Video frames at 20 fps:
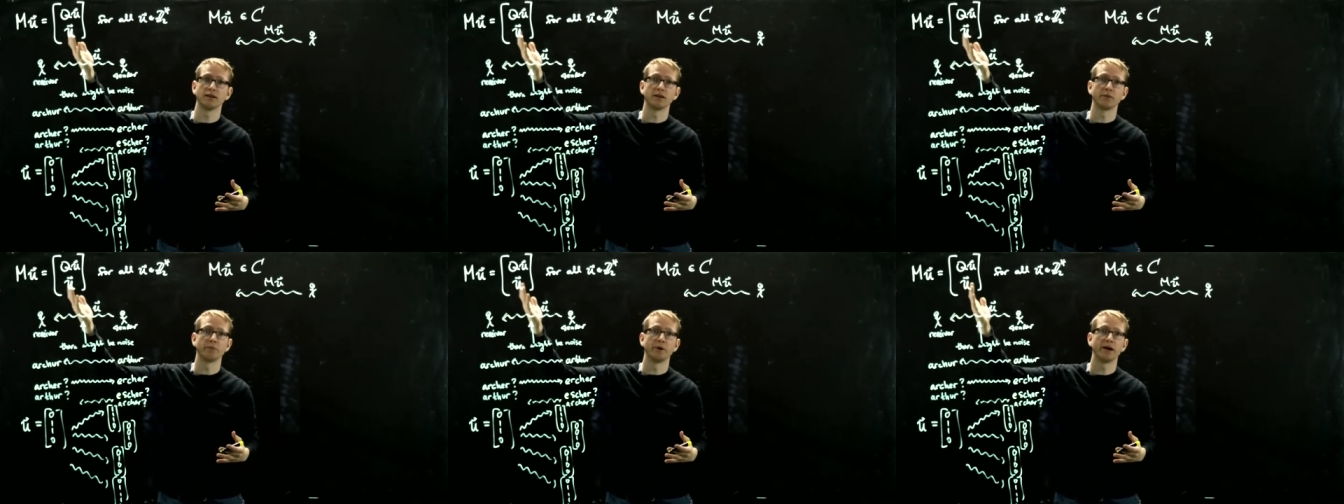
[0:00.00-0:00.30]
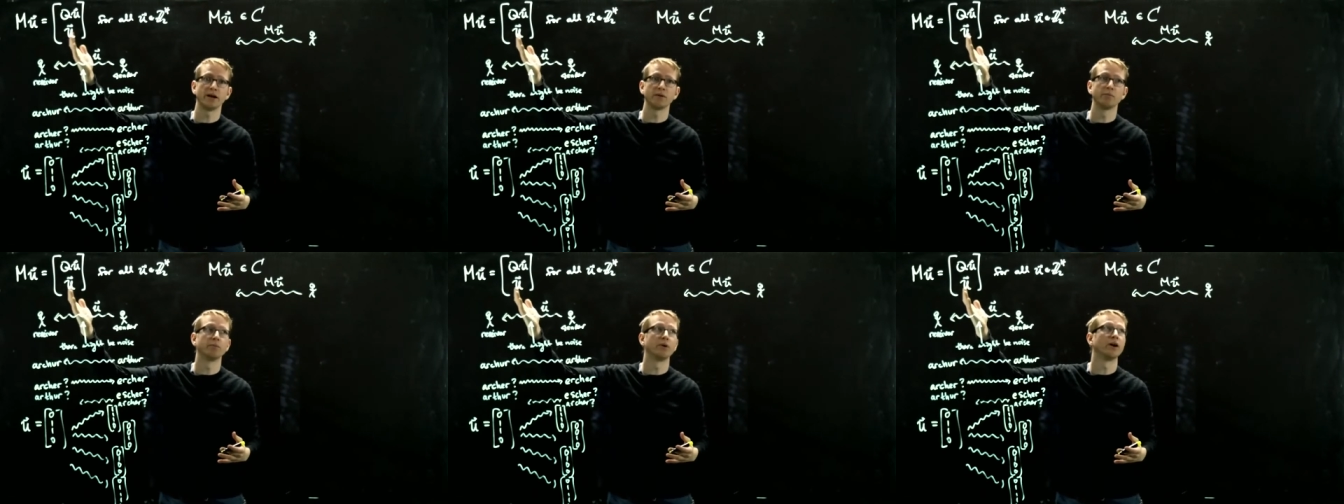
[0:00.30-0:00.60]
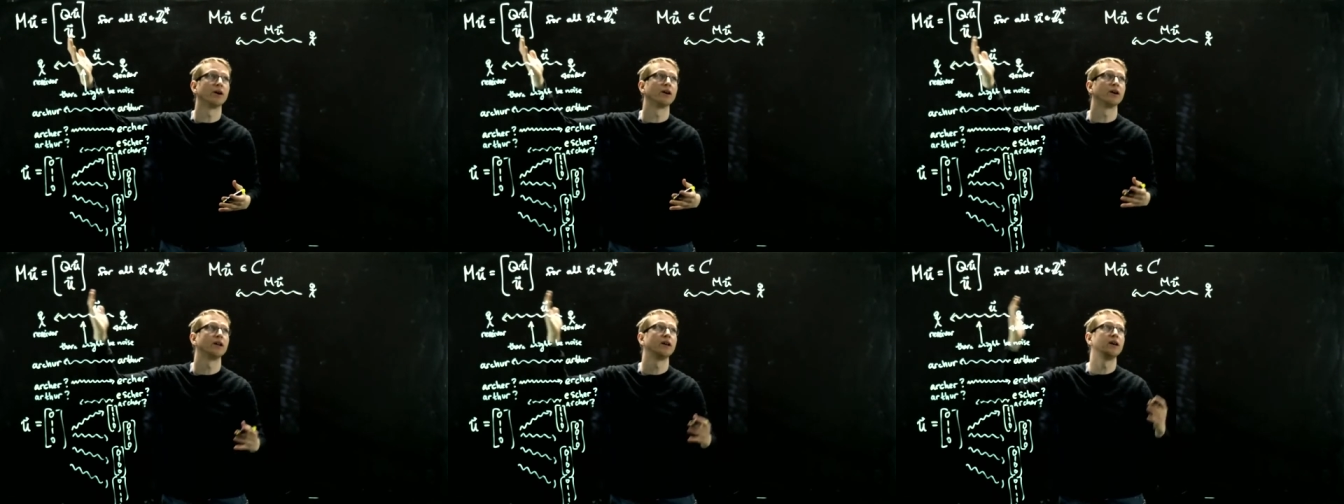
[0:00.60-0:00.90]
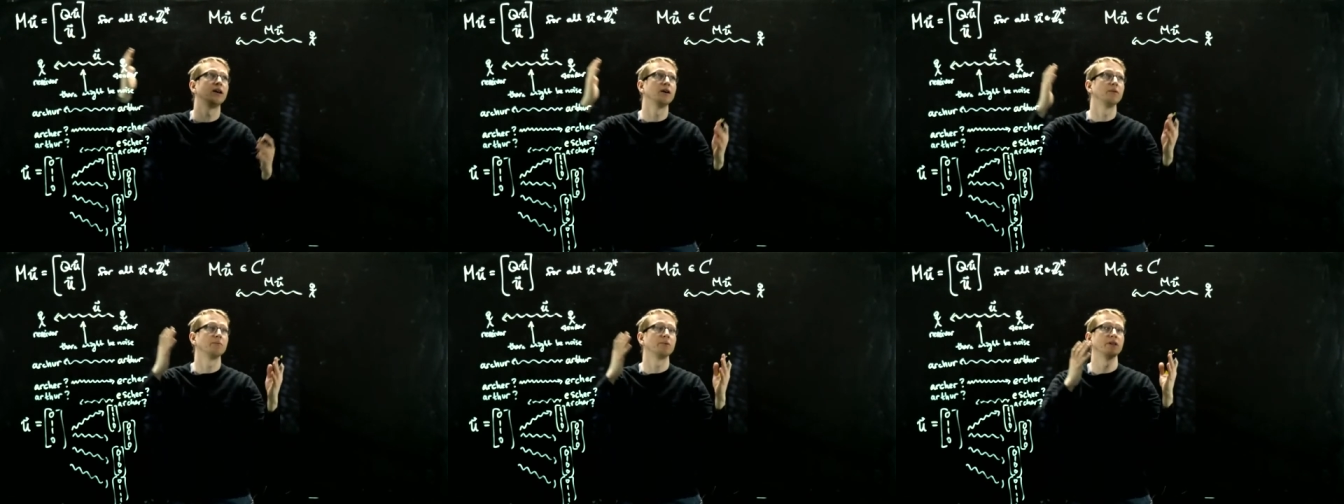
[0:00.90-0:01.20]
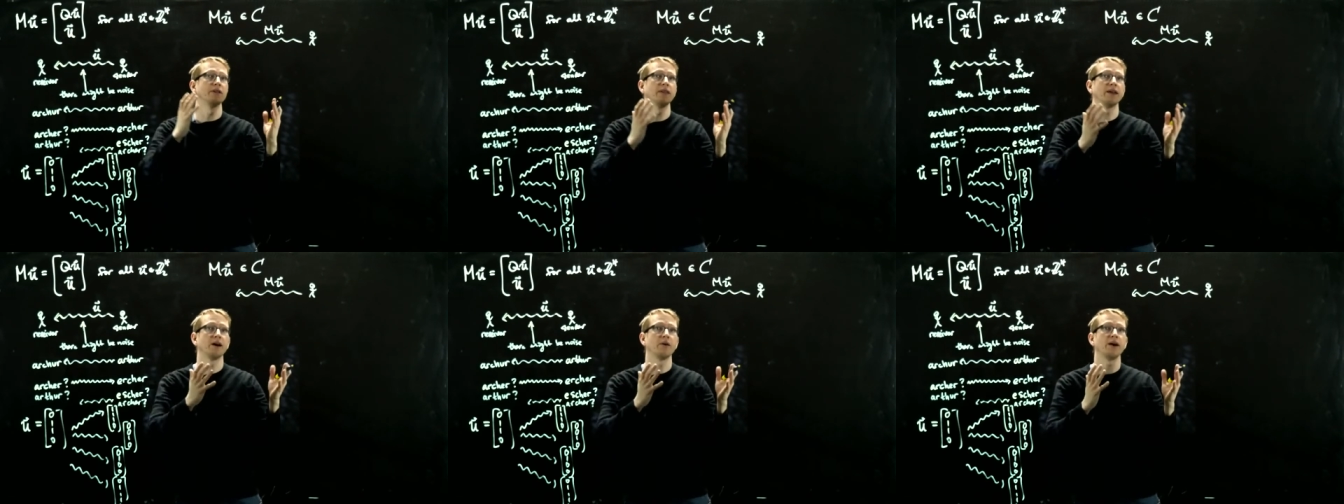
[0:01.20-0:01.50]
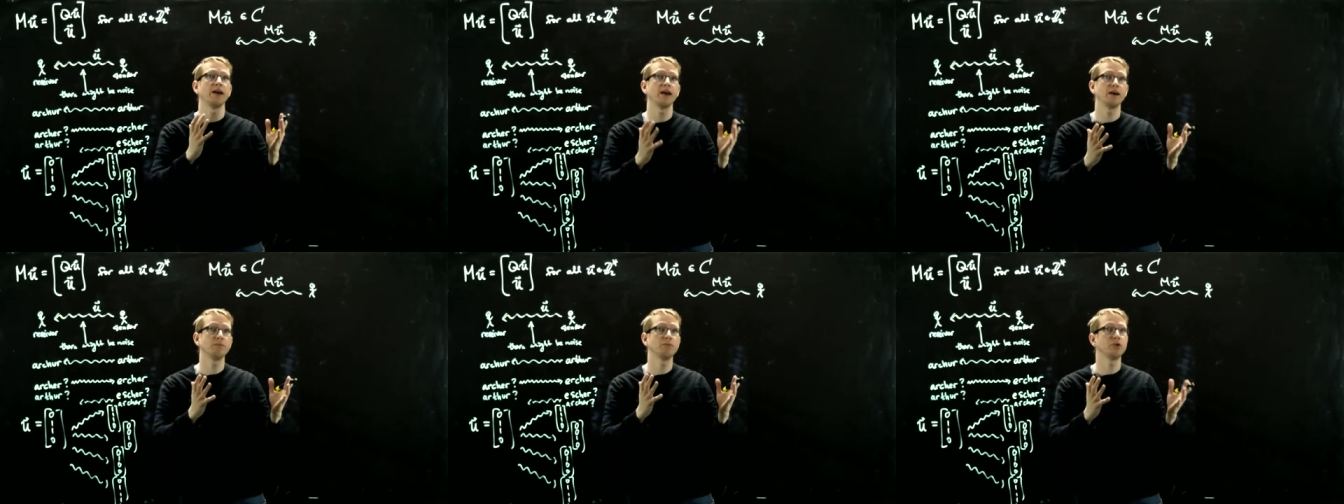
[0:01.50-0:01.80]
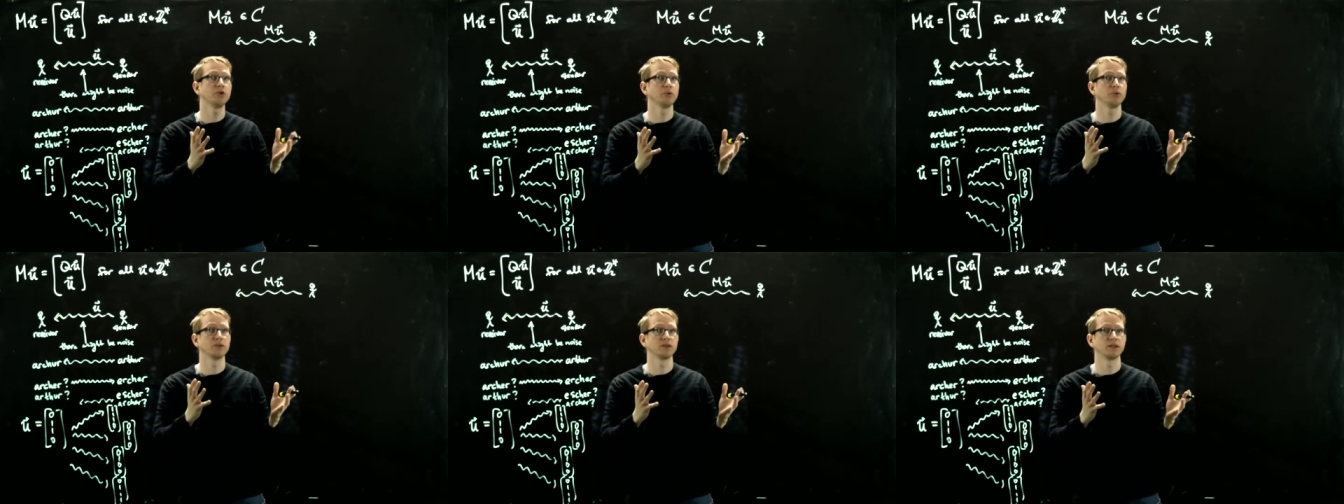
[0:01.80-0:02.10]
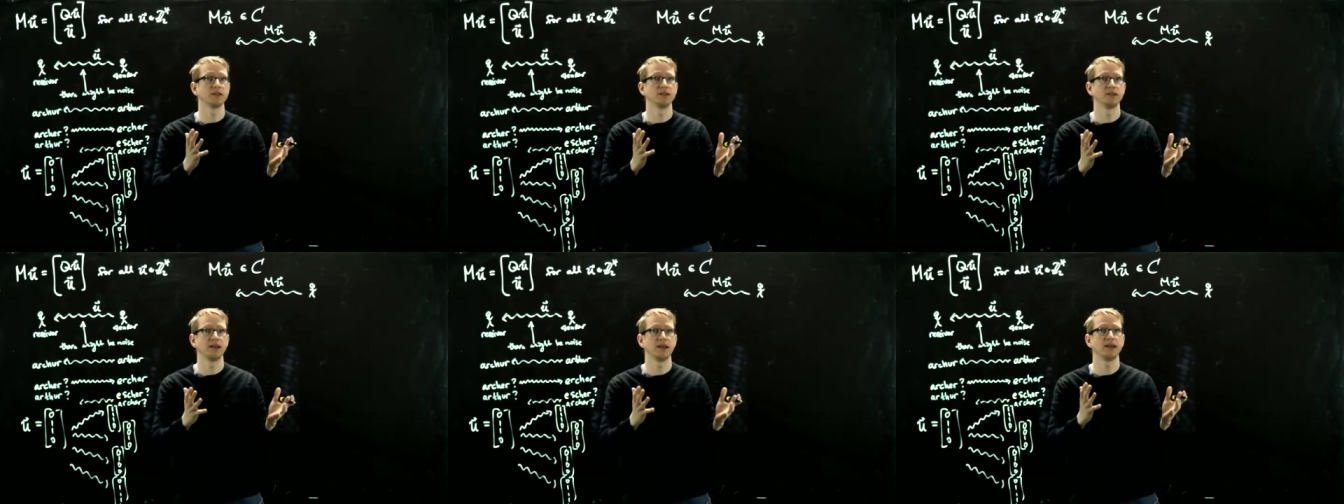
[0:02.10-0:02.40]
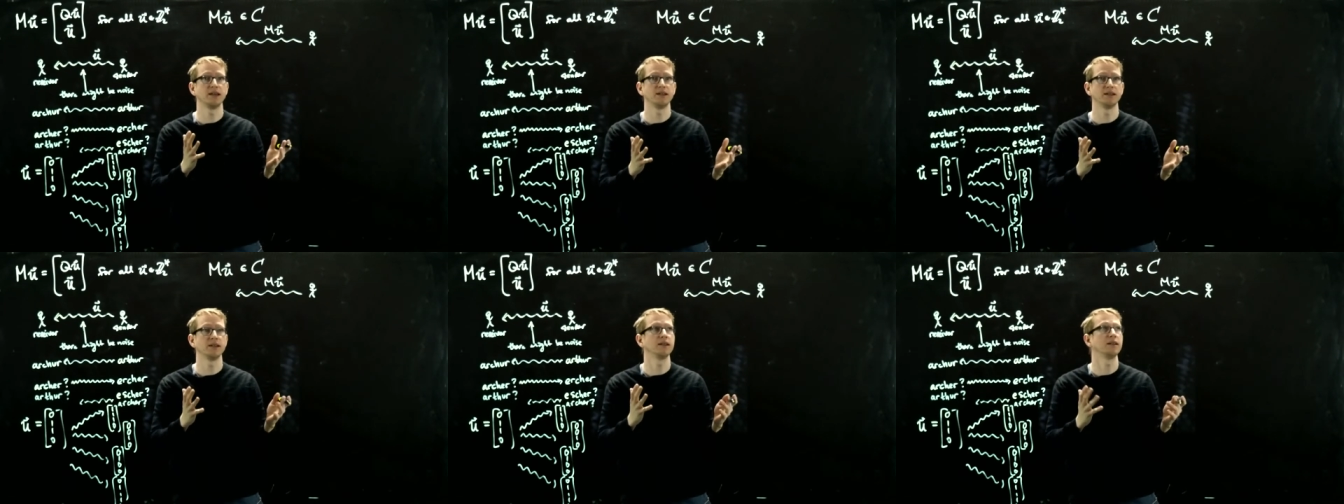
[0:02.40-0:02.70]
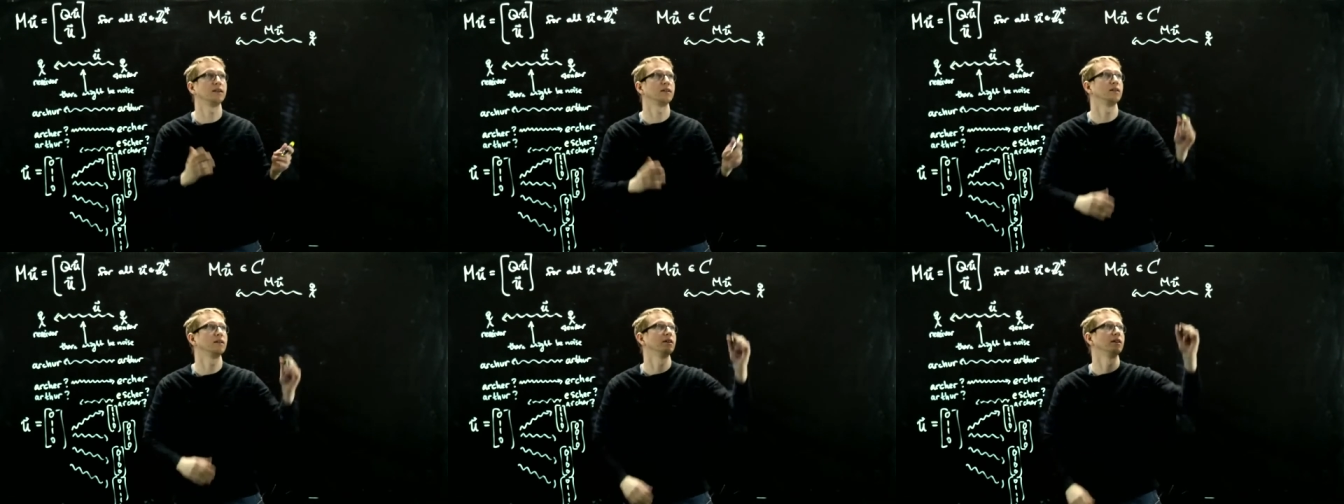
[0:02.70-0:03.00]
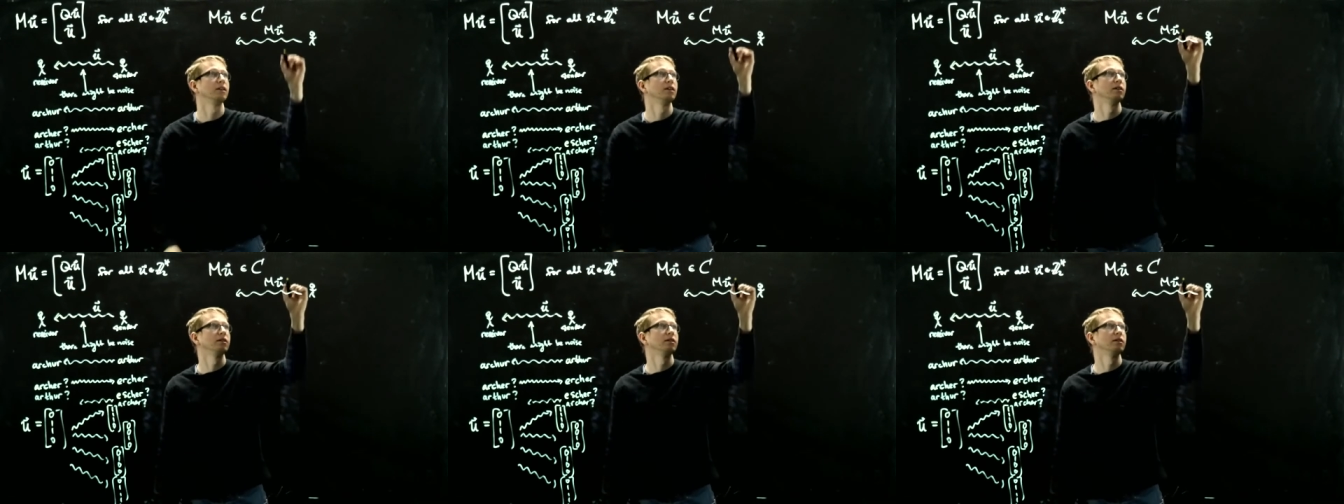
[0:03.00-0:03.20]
in the bottom part, but now MU is contained in